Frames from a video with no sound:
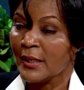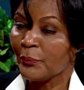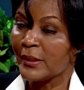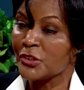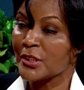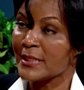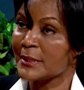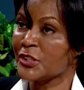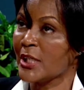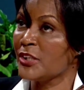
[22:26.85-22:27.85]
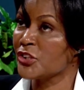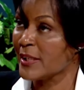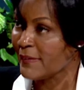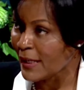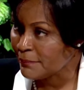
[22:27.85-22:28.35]
when just
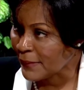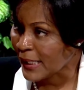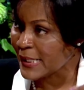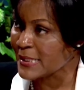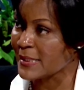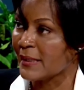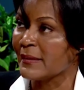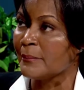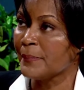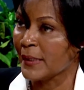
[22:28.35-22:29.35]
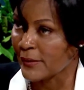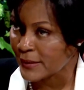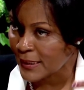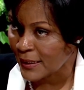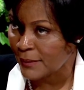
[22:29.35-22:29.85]
changing that mindset, that
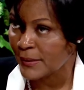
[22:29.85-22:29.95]
paradigm,